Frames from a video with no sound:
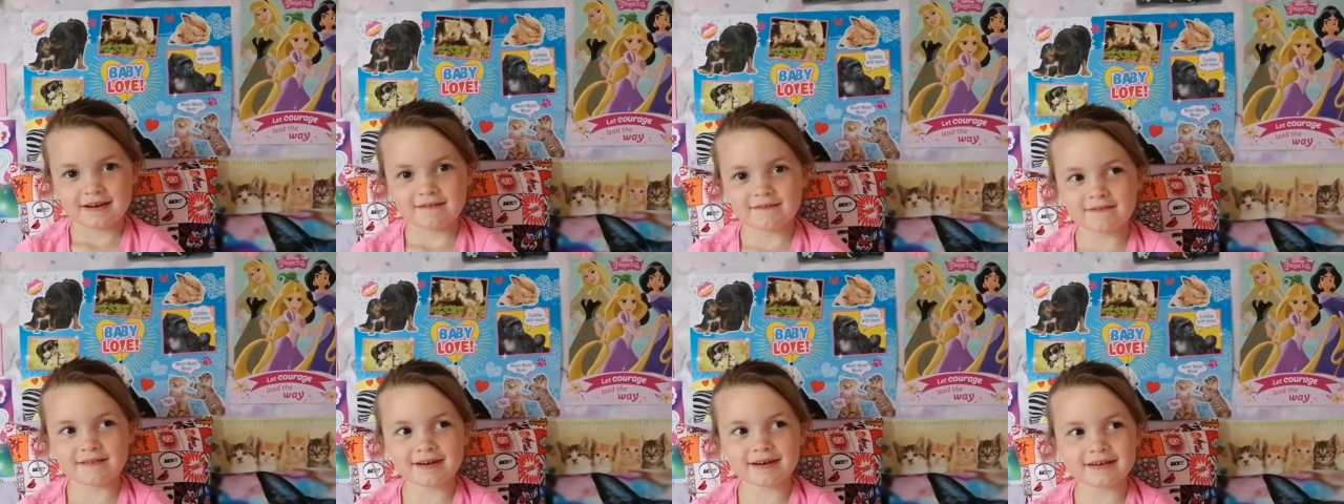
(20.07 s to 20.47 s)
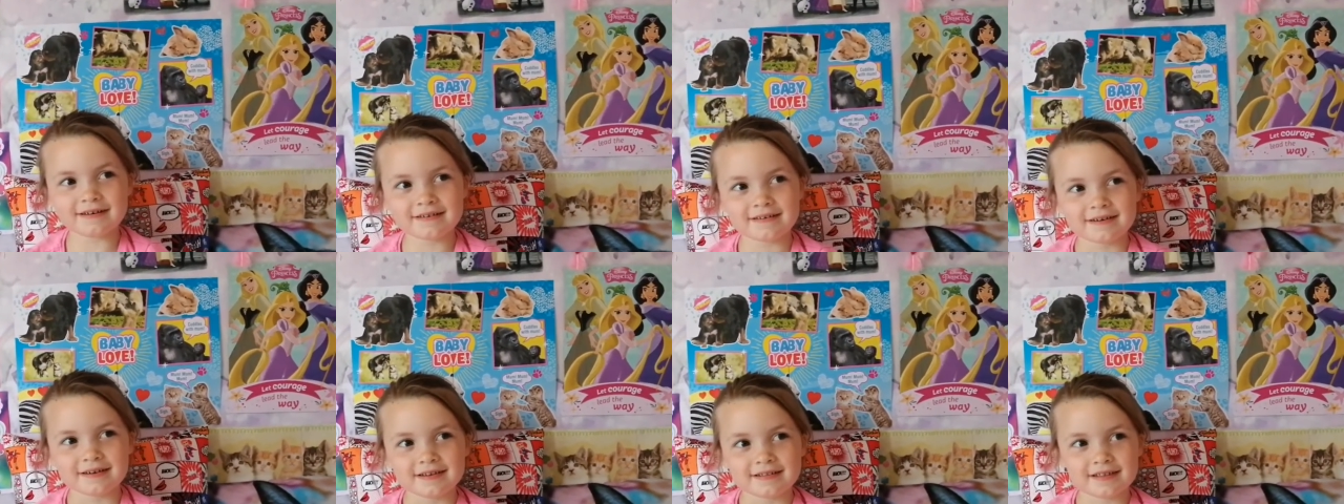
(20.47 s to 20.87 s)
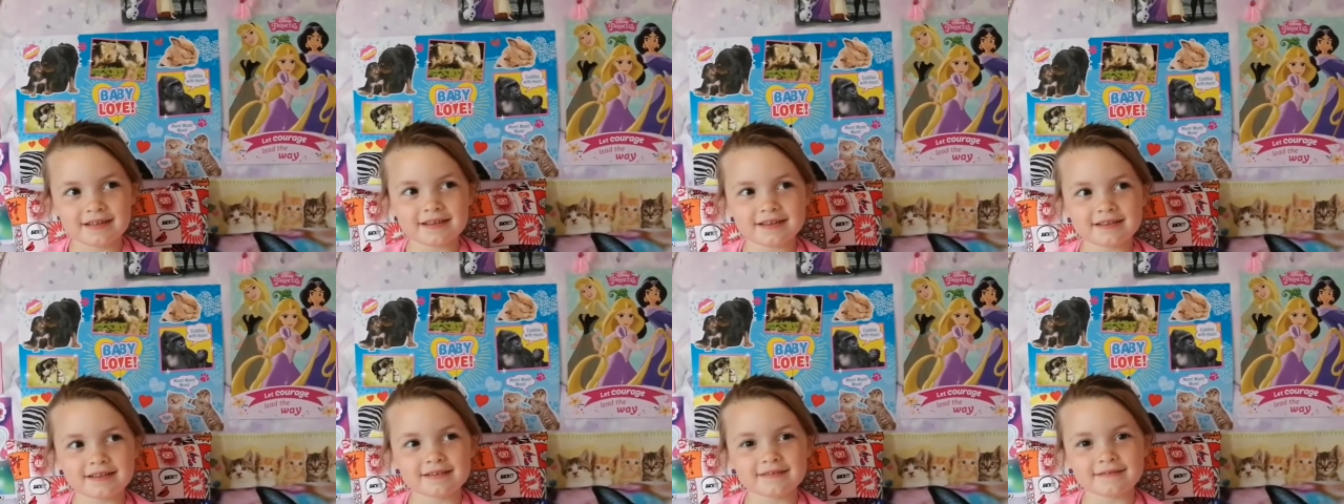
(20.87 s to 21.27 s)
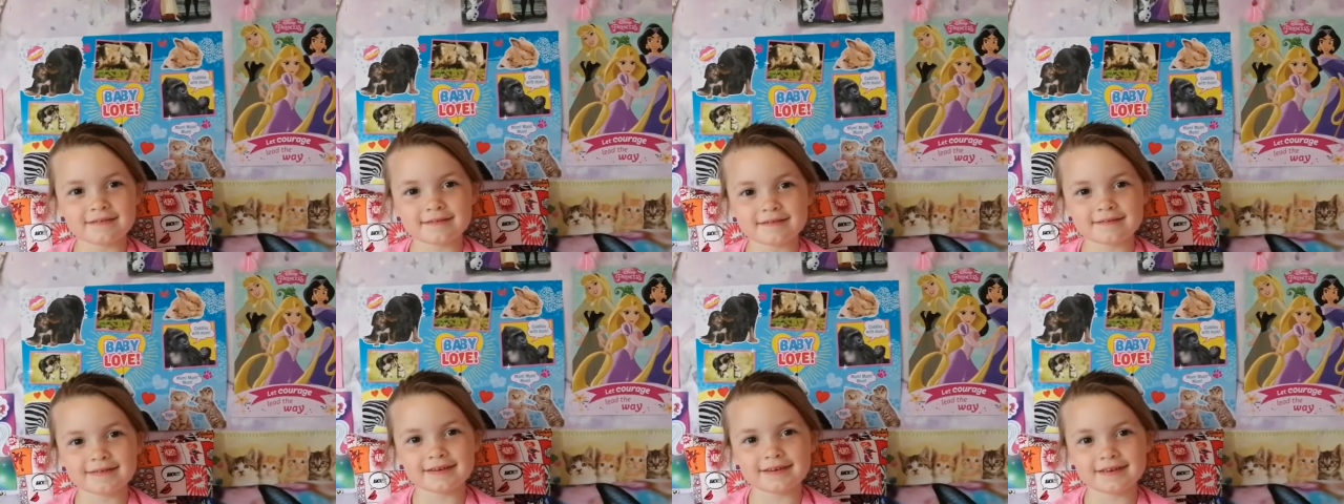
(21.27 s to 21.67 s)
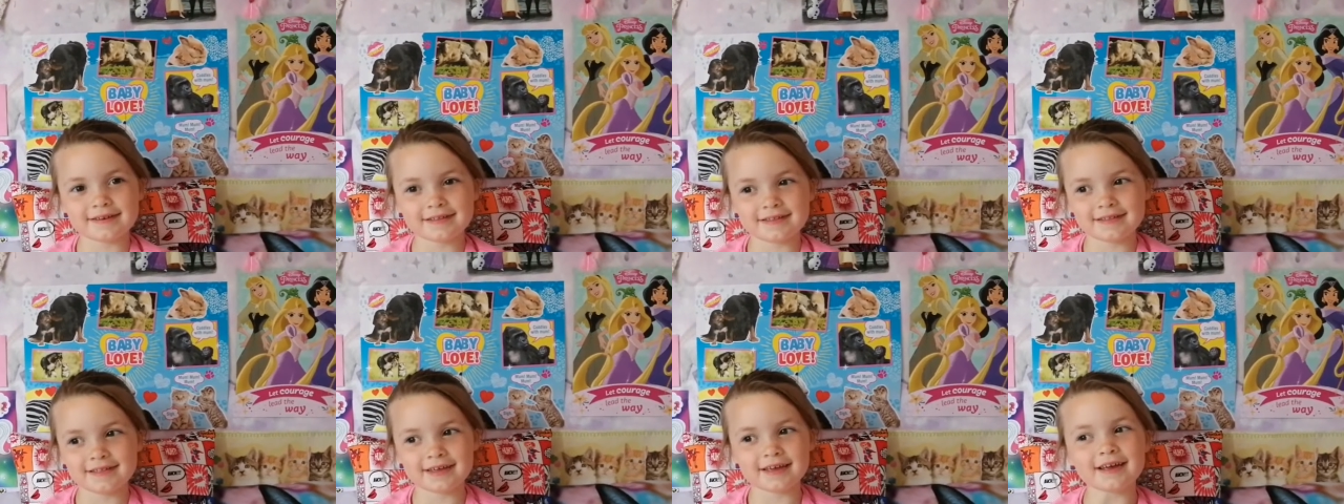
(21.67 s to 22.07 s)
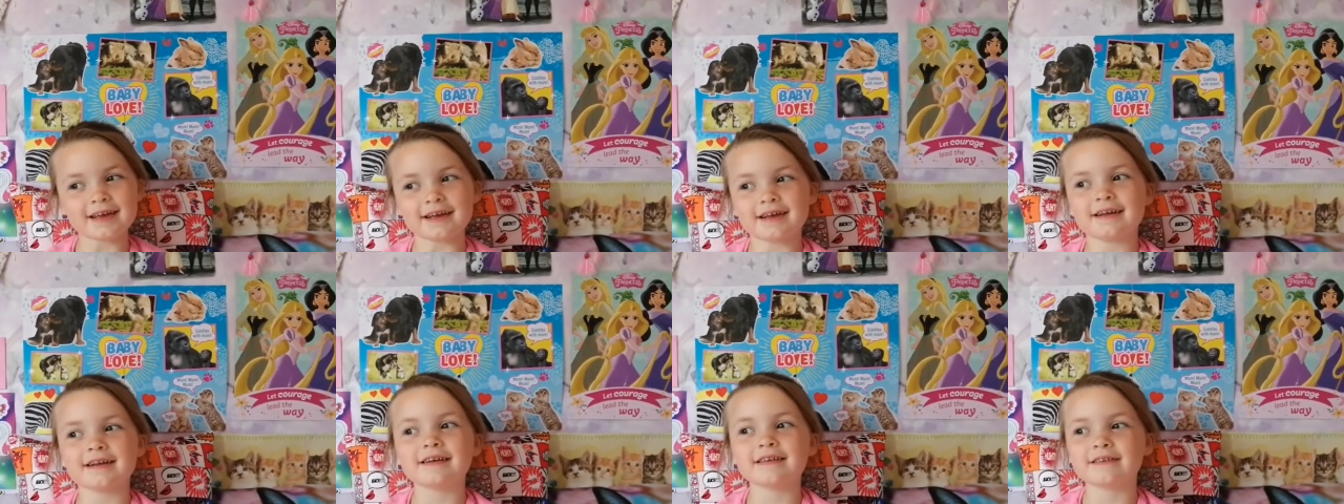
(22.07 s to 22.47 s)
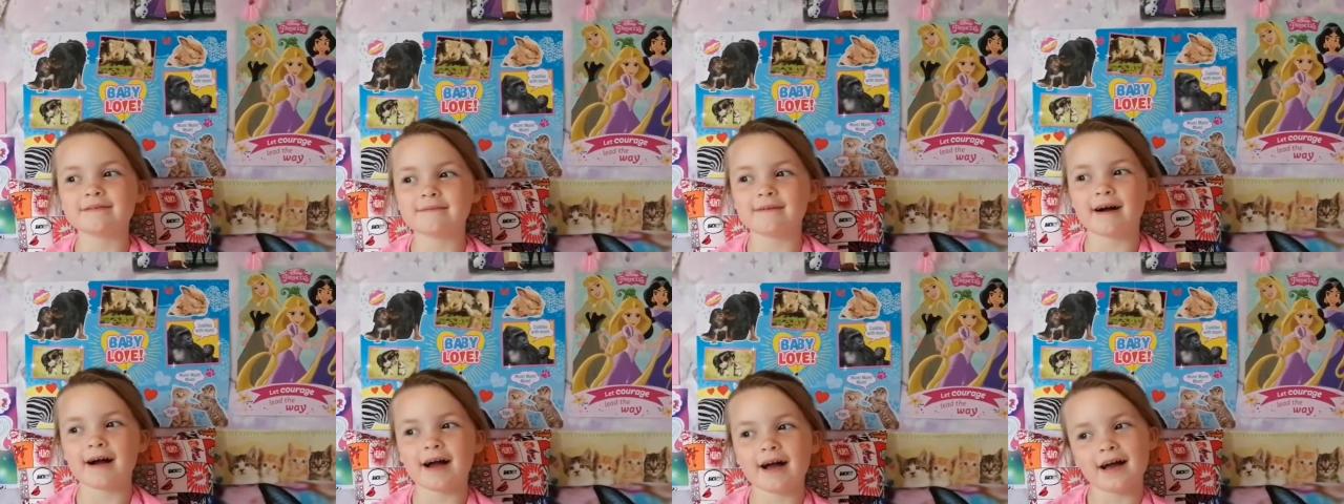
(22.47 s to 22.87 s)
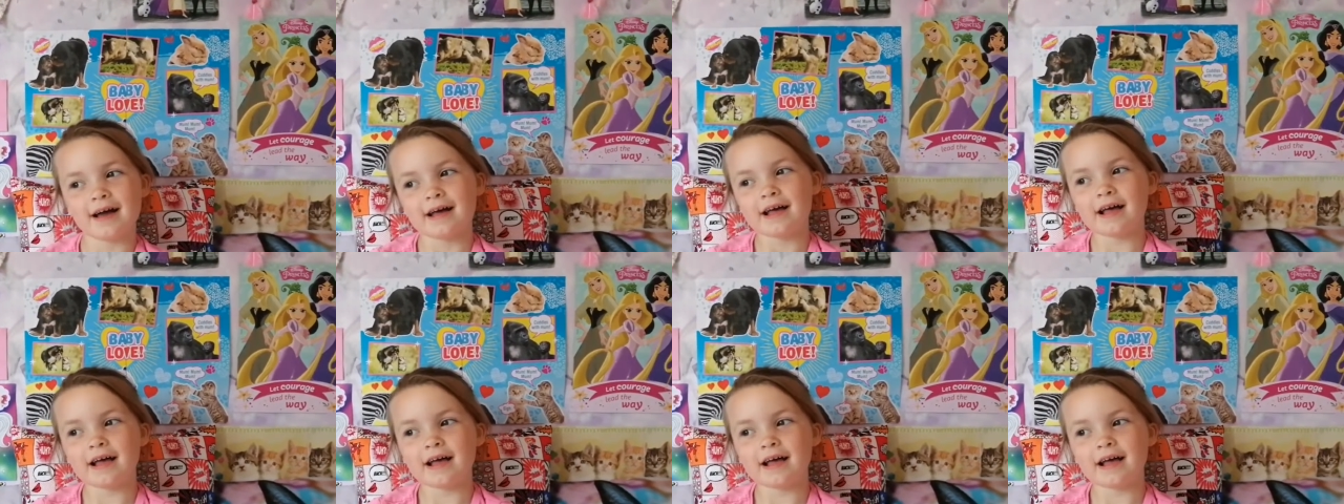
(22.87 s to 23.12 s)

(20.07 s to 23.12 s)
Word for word: Well, the little squishy things where